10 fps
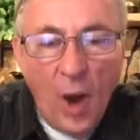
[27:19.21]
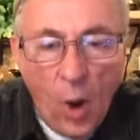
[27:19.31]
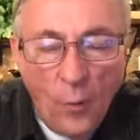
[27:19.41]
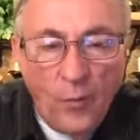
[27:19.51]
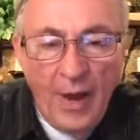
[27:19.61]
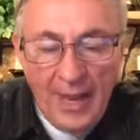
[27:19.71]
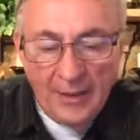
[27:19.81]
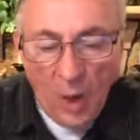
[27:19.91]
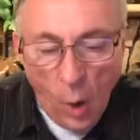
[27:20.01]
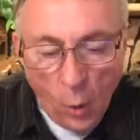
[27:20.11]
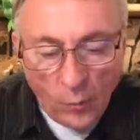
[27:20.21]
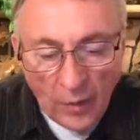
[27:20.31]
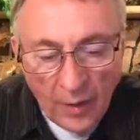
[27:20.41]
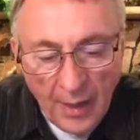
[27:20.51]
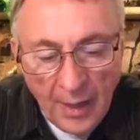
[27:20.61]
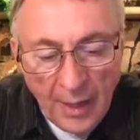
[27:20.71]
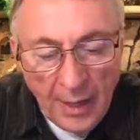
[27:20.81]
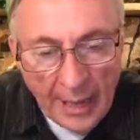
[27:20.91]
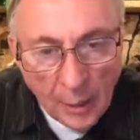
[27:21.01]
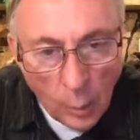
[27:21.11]
over and over
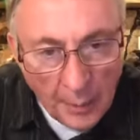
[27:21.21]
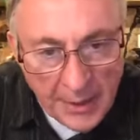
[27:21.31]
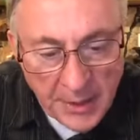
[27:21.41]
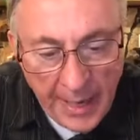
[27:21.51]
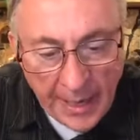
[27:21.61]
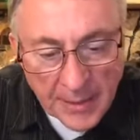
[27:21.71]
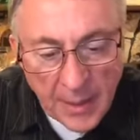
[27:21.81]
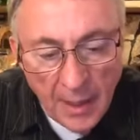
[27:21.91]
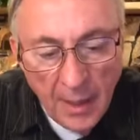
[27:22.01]
and look what he says